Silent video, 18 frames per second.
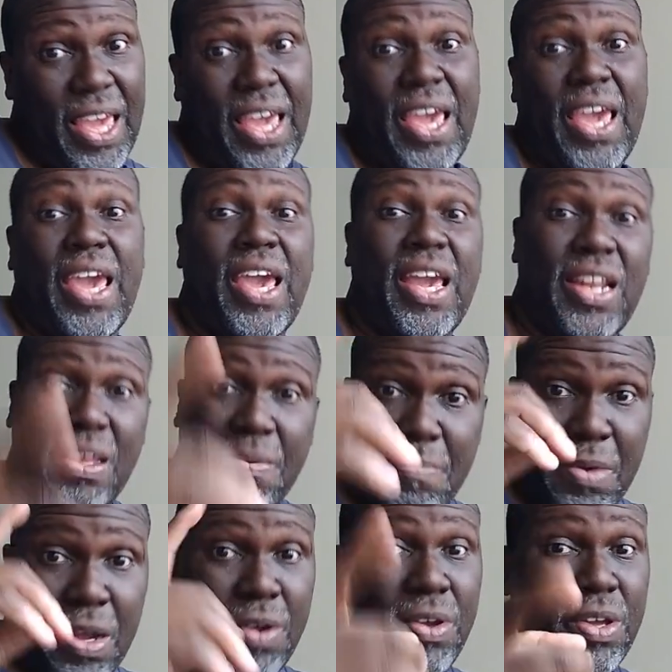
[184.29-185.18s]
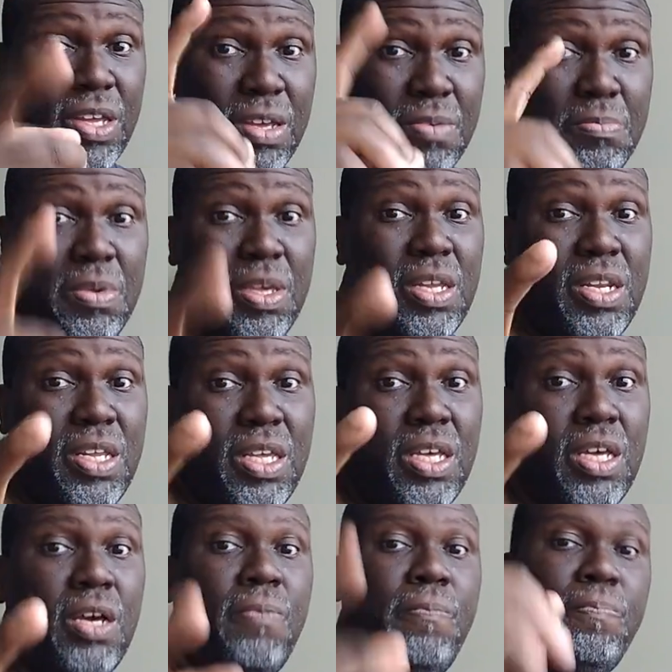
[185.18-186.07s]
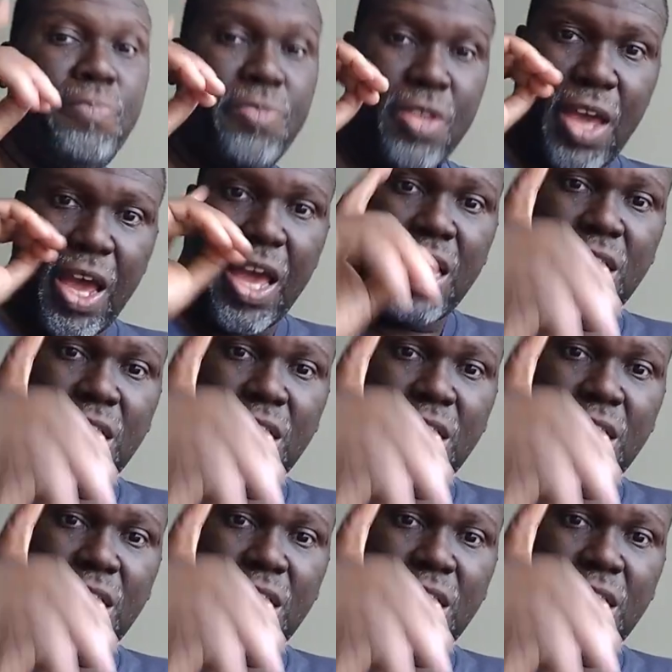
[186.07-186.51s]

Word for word: And America media, y'all had